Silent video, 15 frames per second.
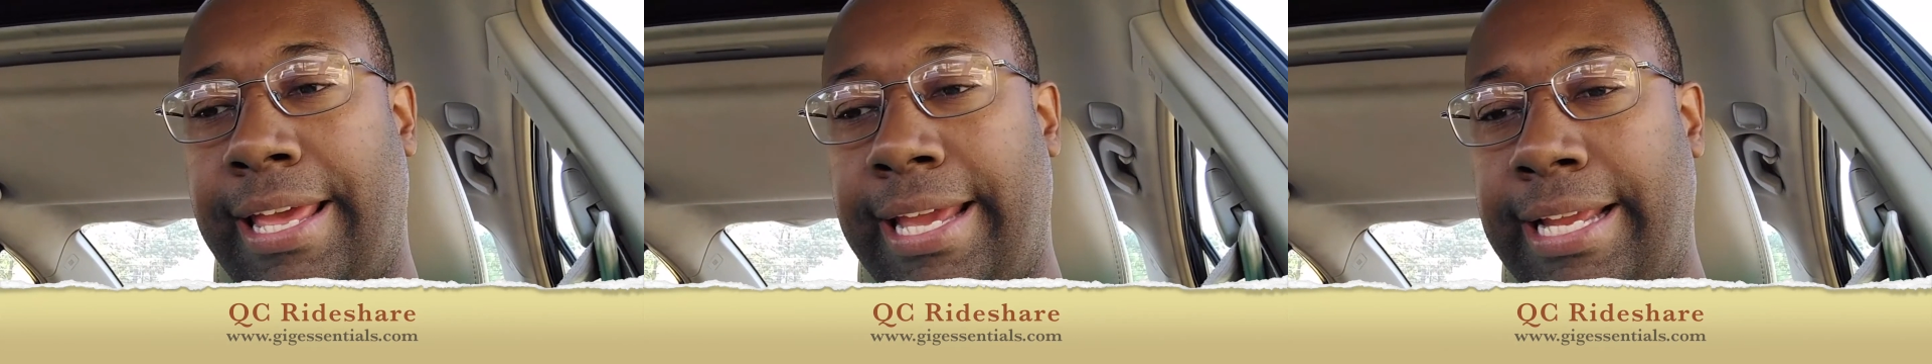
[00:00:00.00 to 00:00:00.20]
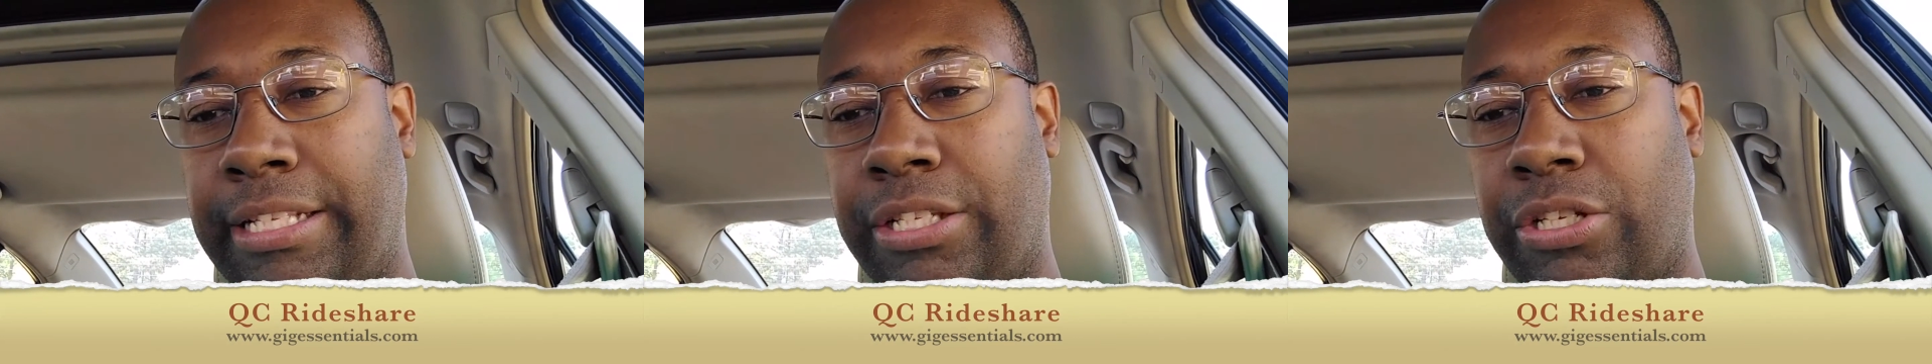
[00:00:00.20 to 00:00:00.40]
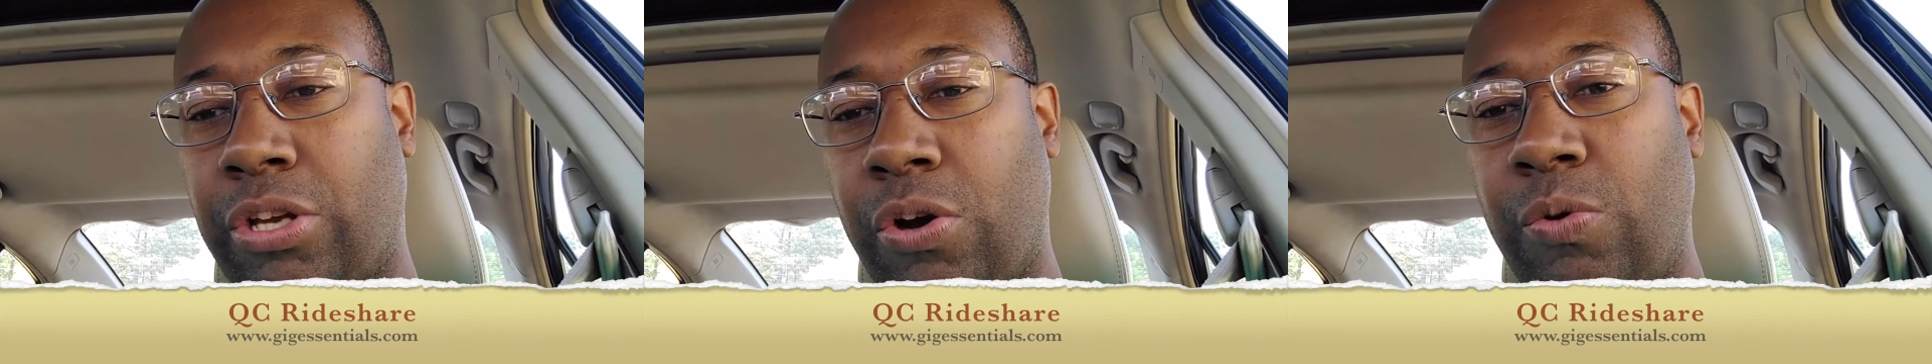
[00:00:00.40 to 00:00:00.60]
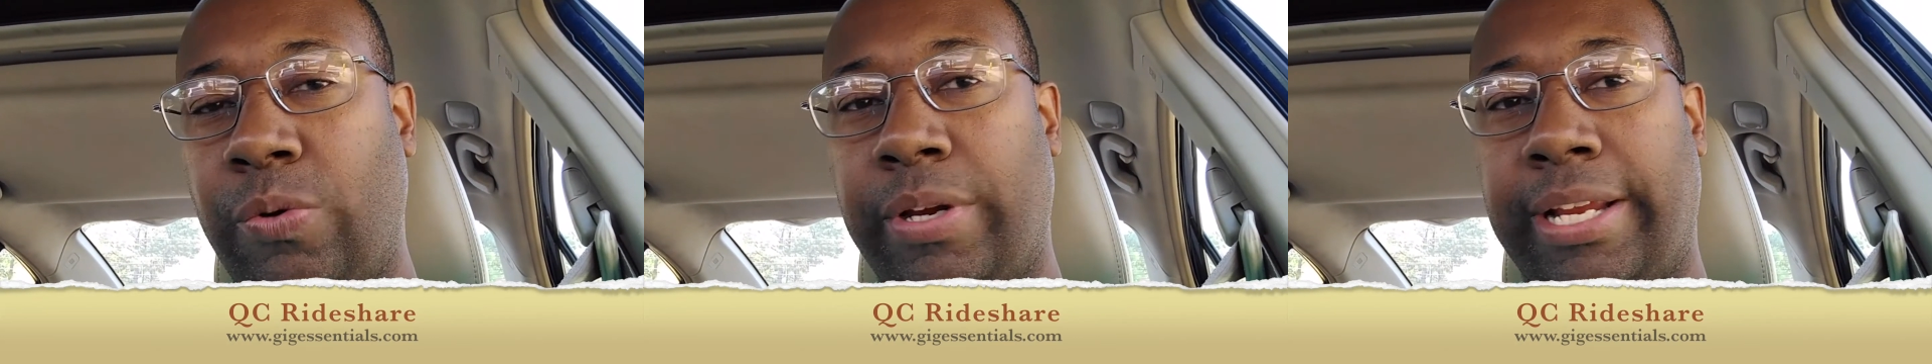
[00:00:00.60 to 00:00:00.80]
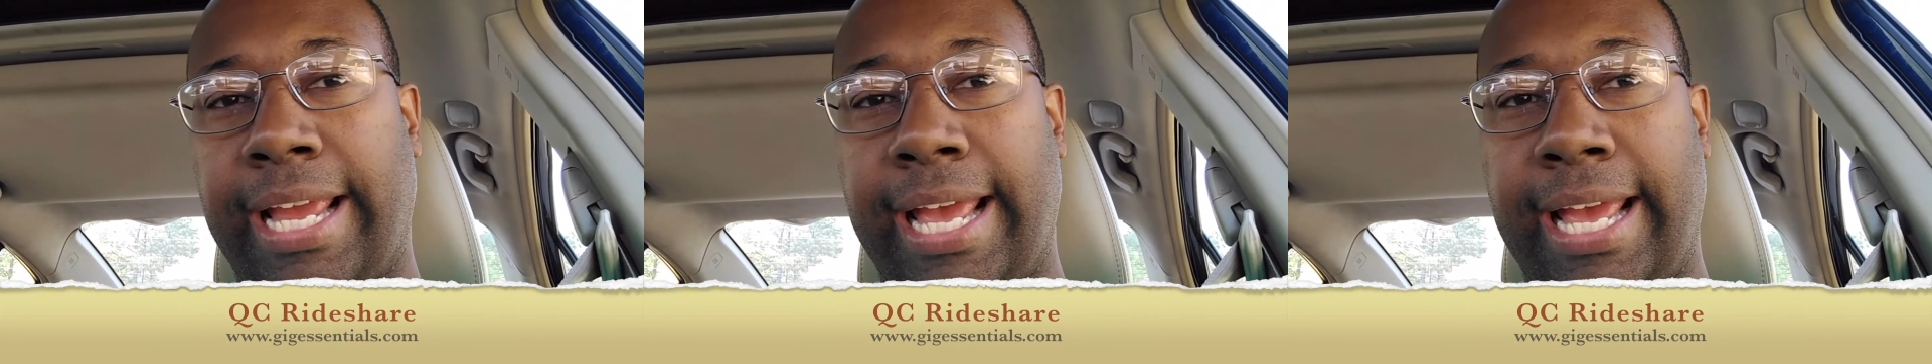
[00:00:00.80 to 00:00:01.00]
It's
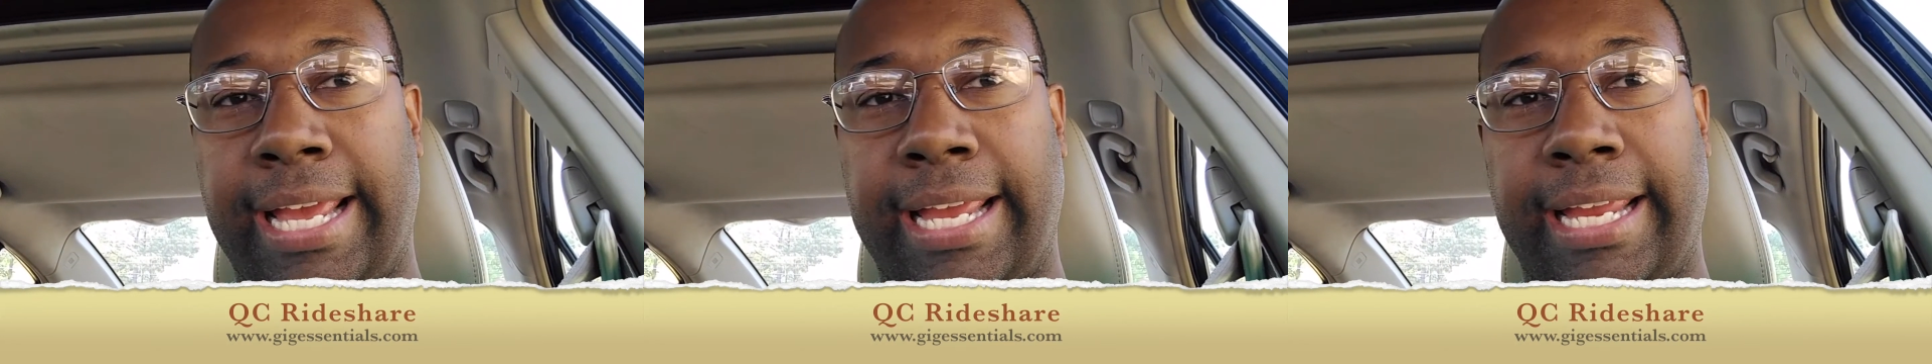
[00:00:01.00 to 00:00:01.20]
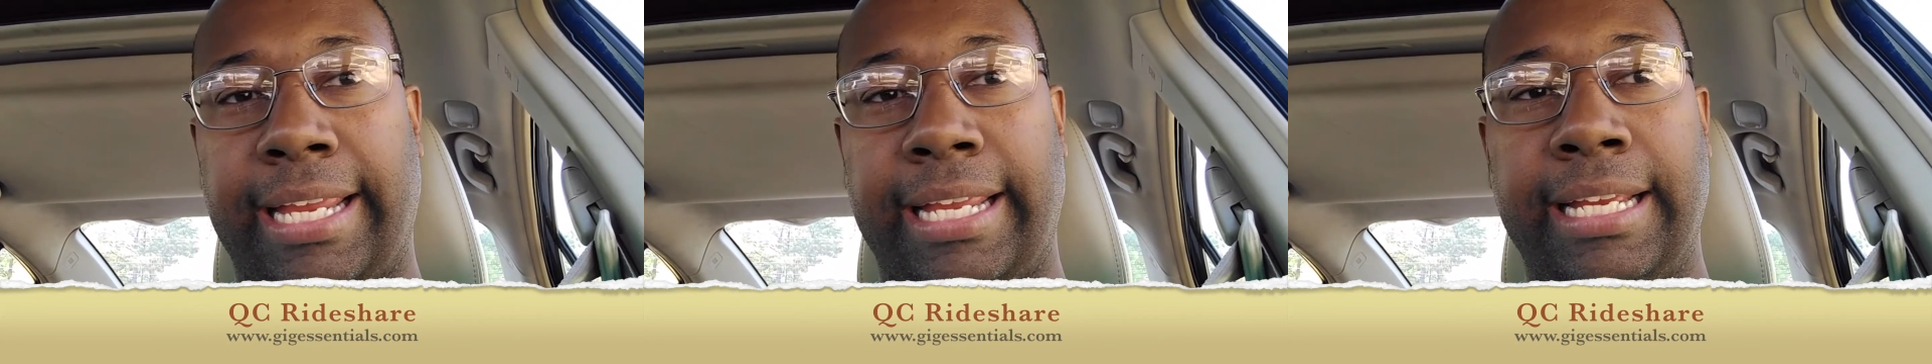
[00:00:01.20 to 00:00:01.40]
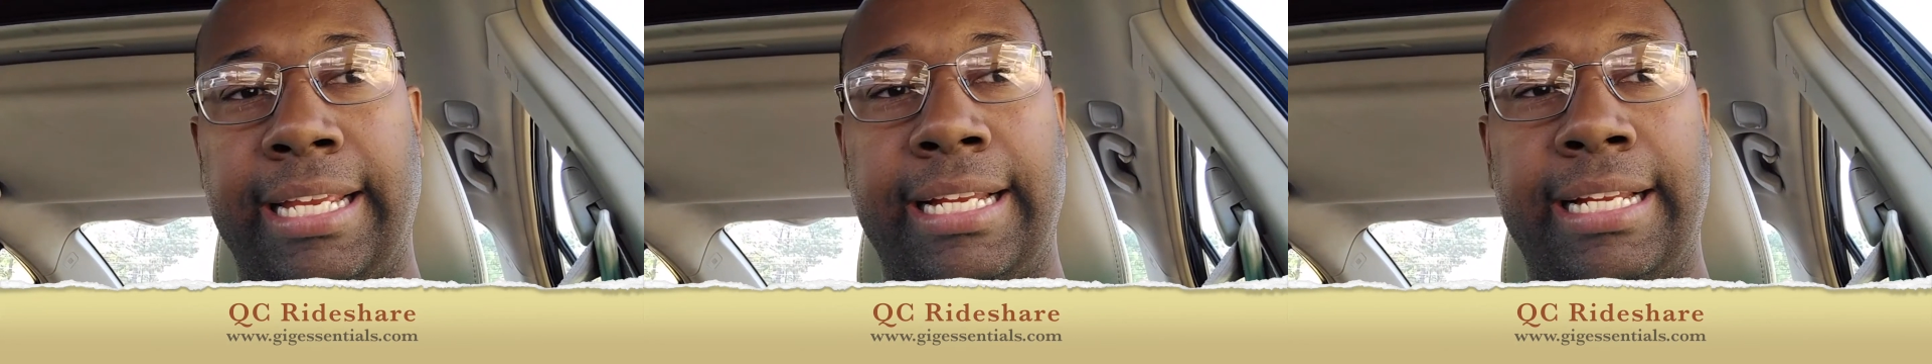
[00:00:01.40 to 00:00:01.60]
okay